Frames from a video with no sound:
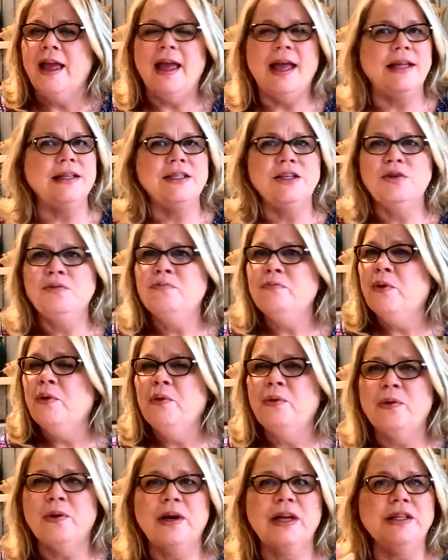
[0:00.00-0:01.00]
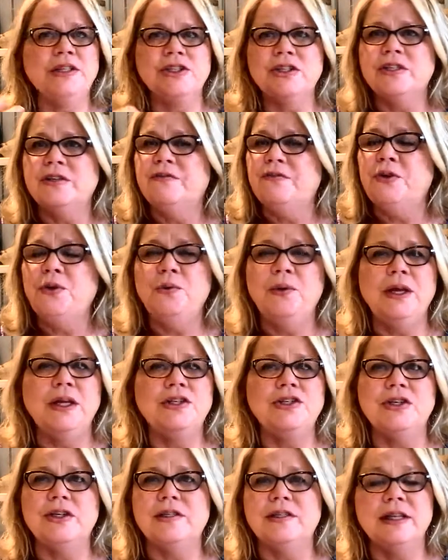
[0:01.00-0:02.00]
and do more in just a few
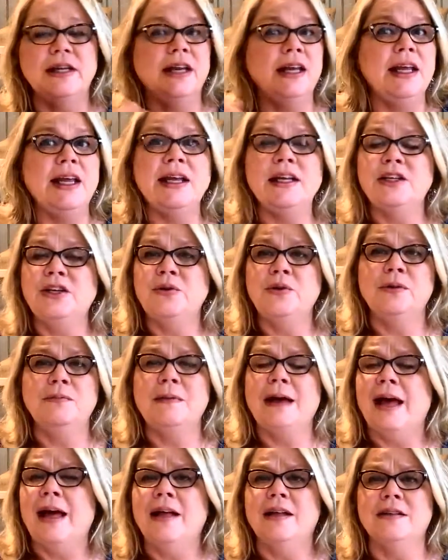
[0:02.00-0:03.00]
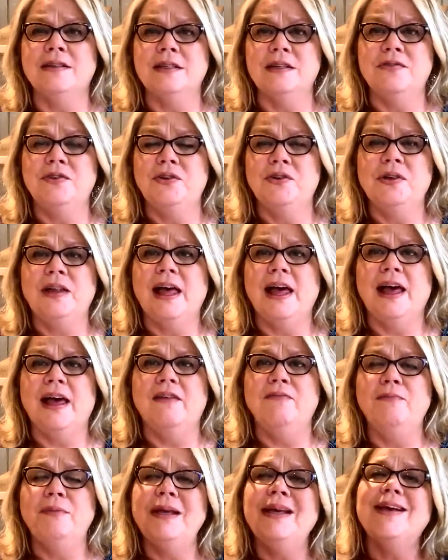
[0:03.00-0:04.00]
inches than he could do in miles of your
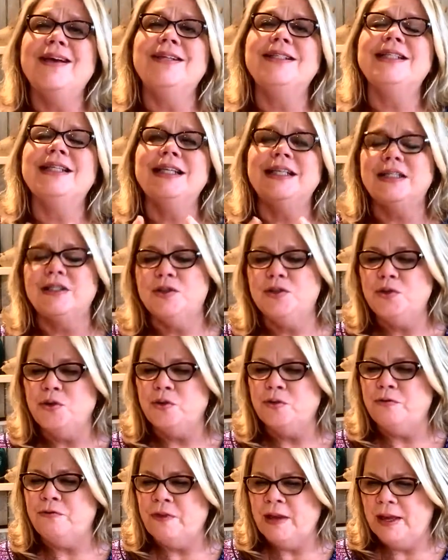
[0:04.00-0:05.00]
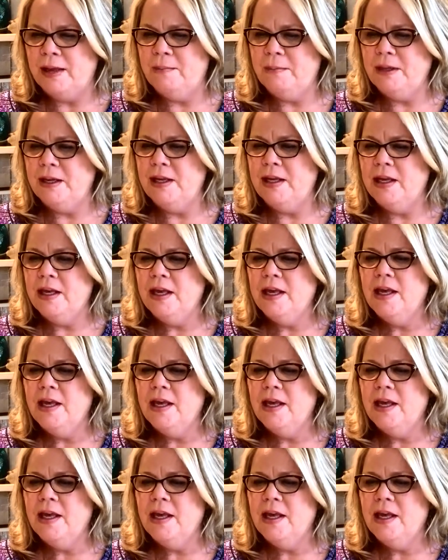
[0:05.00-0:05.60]
life, because it's your family.